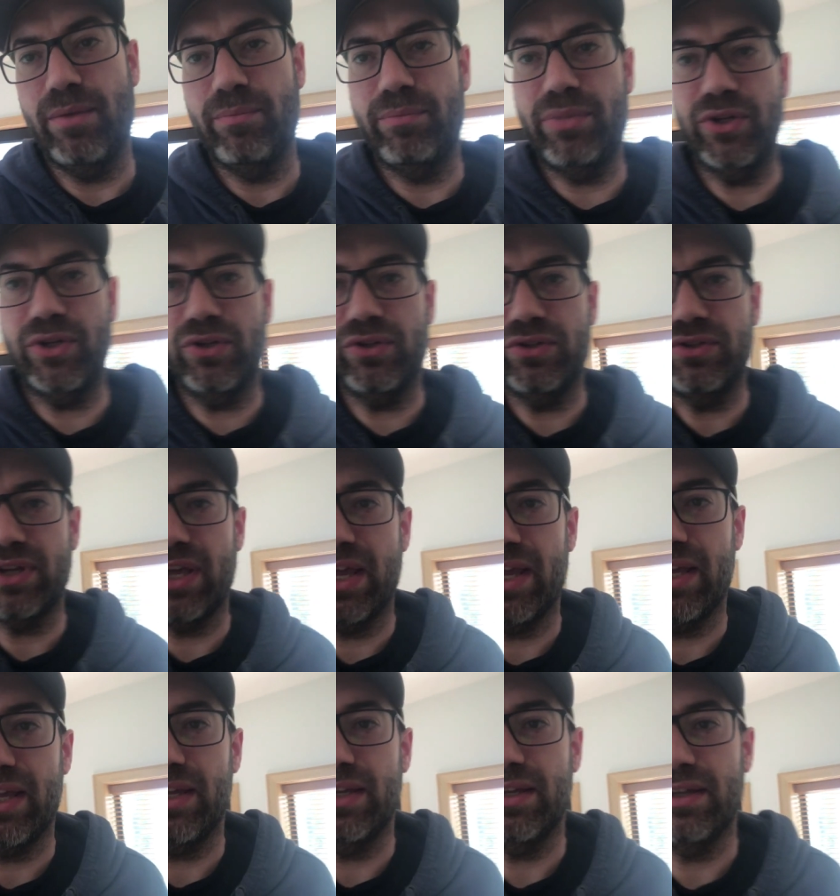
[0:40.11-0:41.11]
build
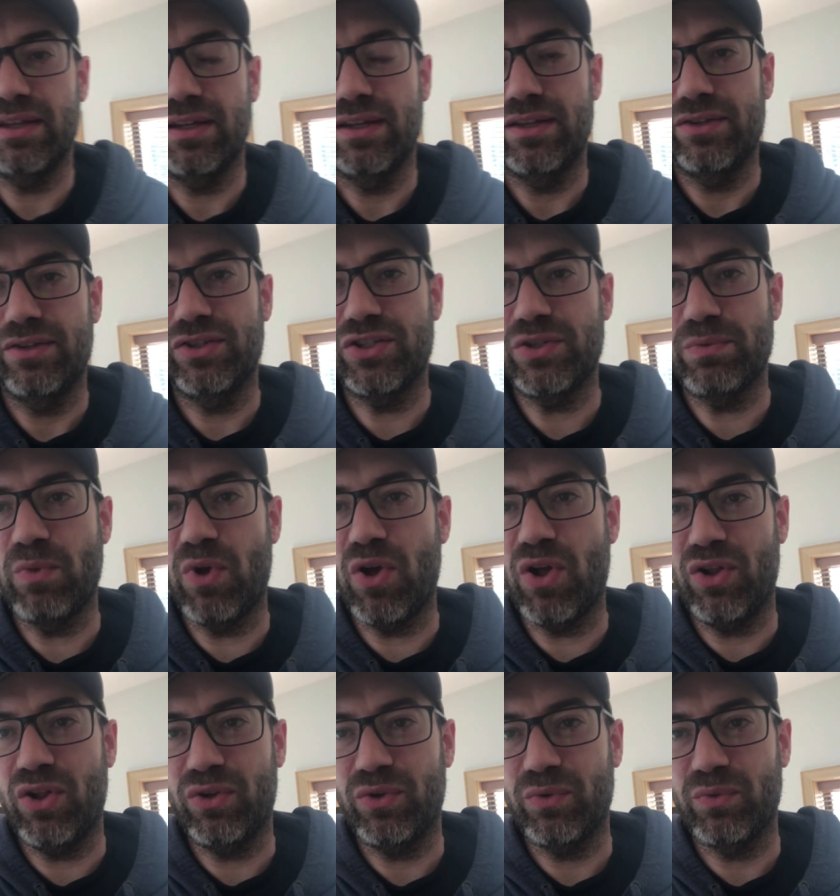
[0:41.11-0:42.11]
a
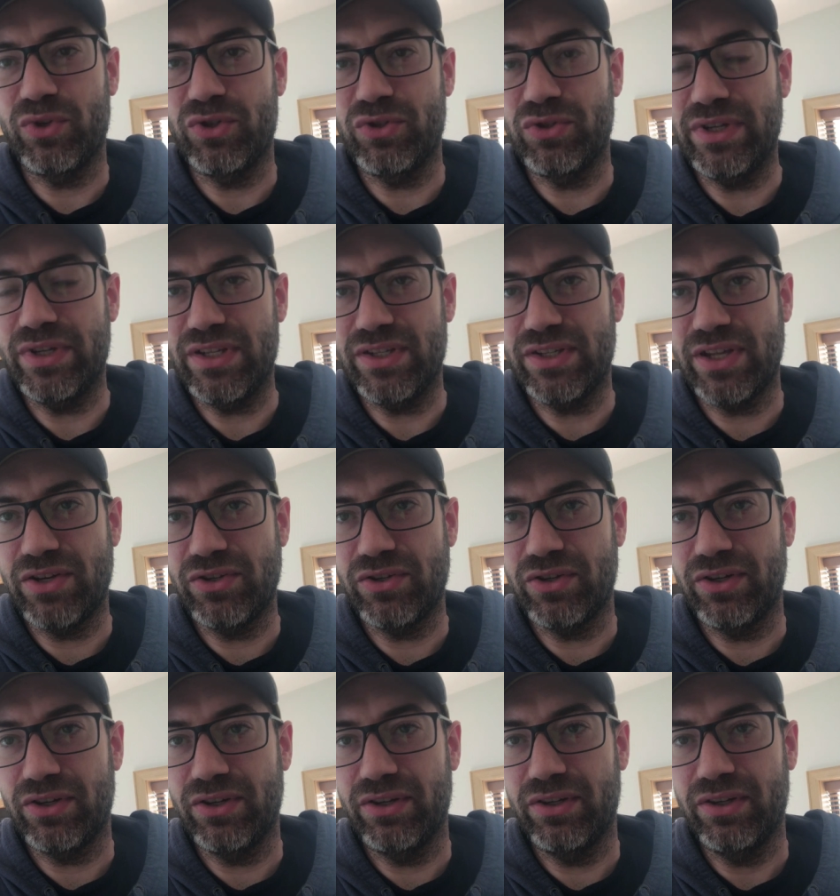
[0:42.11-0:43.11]
small retreat
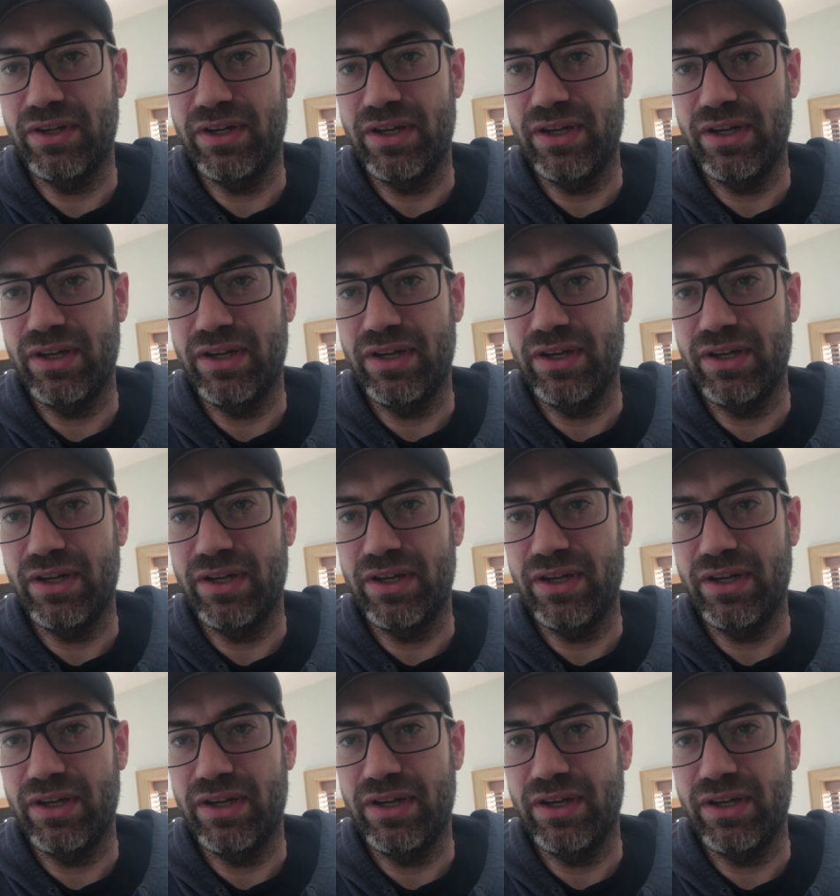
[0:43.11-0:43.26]
center